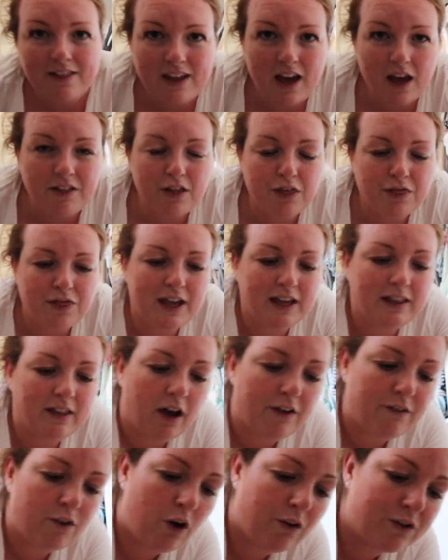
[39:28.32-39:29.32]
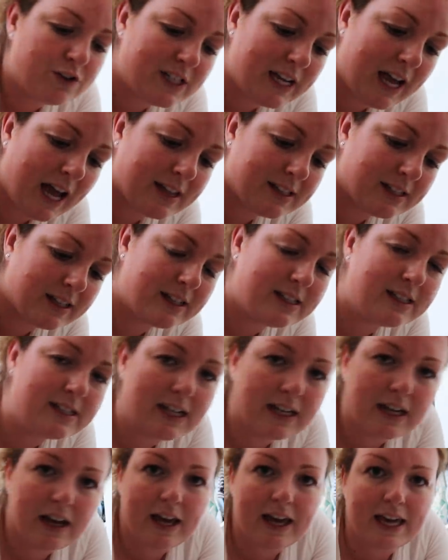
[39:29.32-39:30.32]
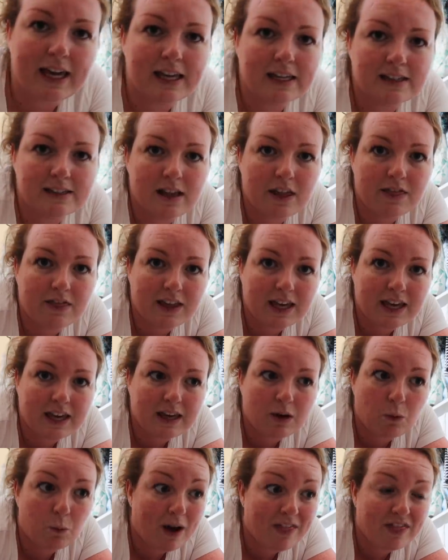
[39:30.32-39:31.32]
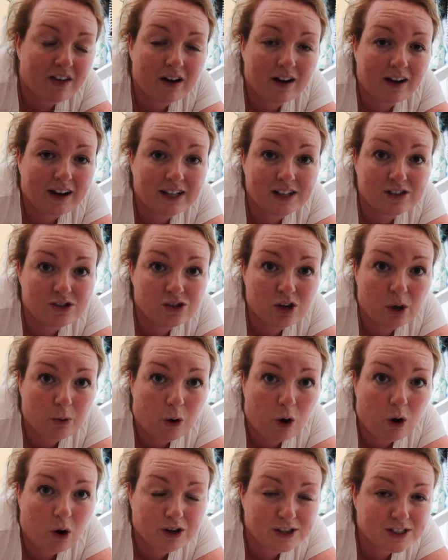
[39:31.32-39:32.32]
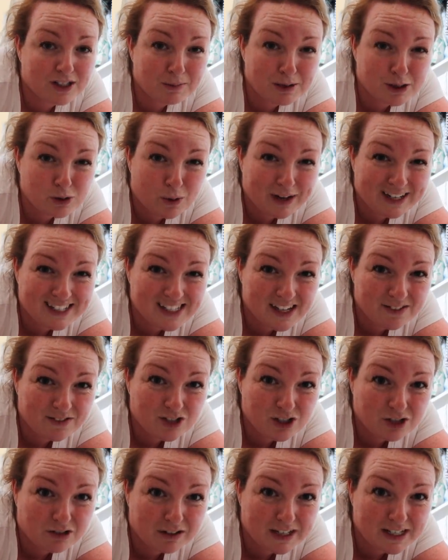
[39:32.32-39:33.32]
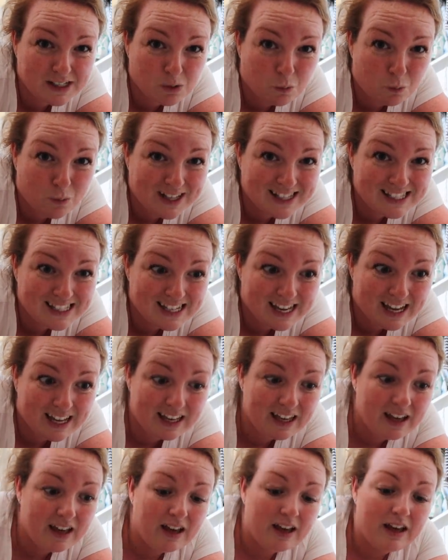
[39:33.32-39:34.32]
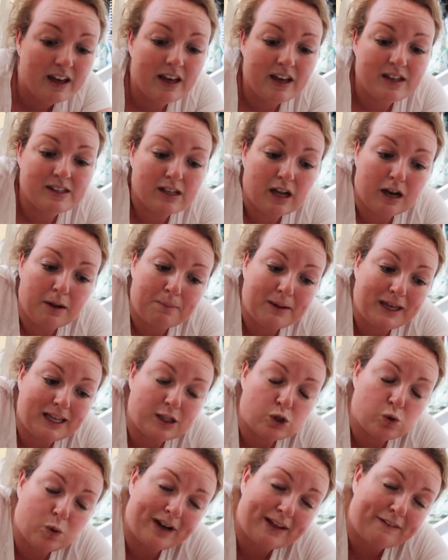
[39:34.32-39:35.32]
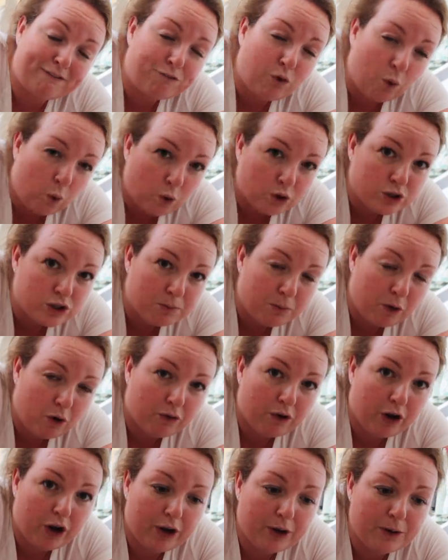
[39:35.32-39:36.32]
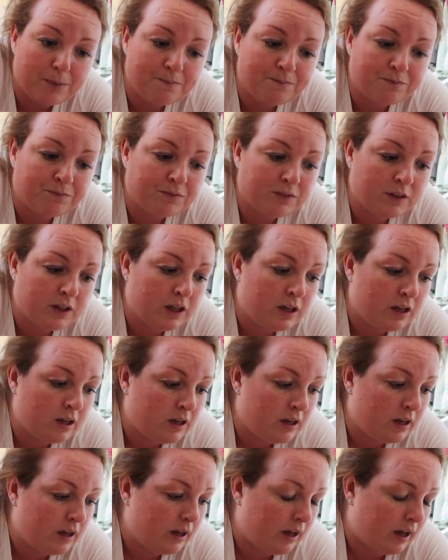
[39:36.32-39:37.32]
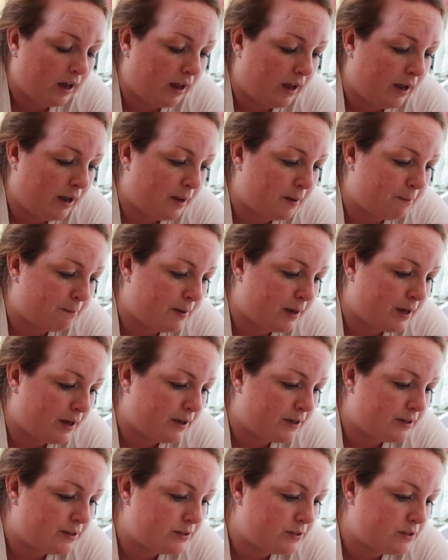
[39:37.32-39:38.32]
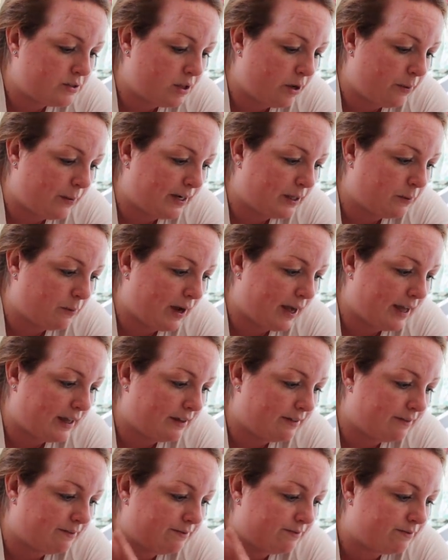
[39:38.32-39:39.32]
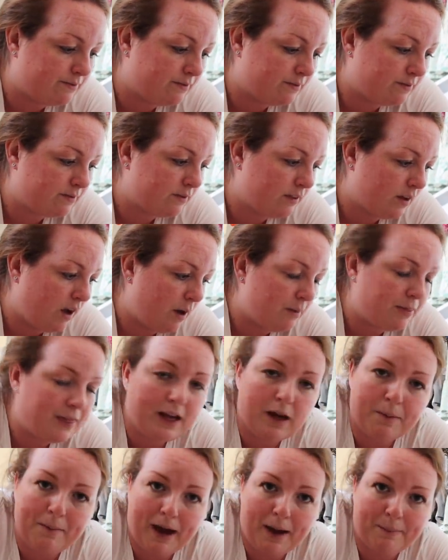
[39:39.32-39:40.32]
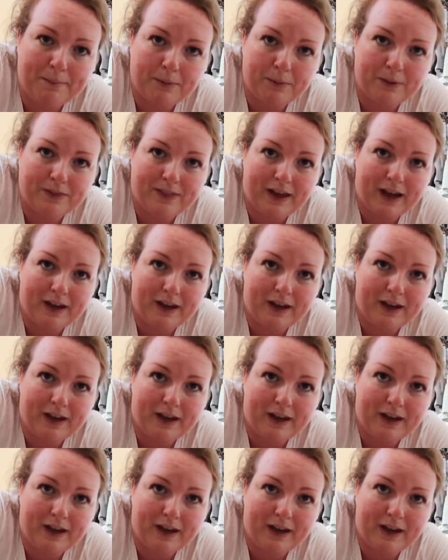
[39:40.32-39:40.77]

The other thing I've obviously had to consider is the weather. Like, it's so hot. It's going to be 27 degrees on Wednesday. It's going to be 24 tomorrow. Um, so anyway, I think I'm happy with